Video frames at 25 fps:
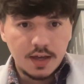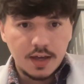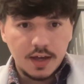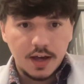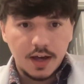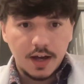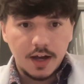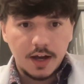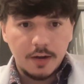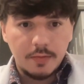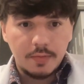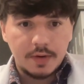
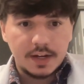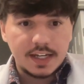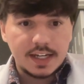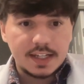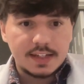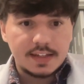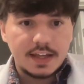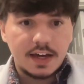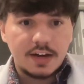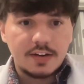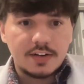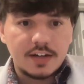And
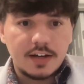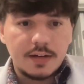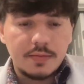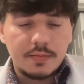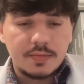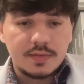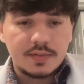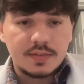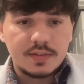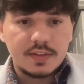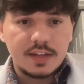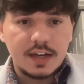again, the
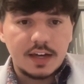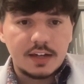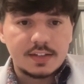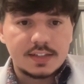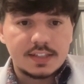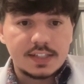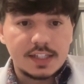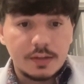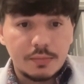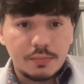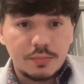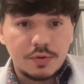outcomes that
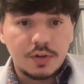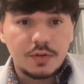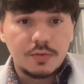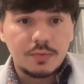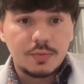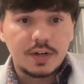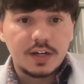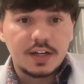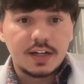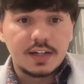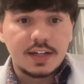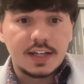did improve
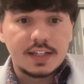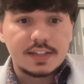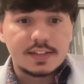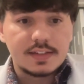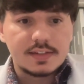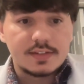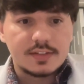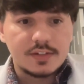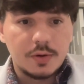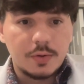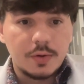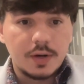were
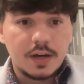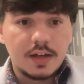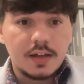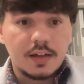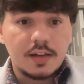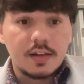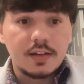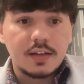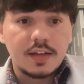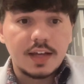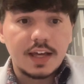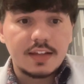
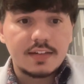SSOL,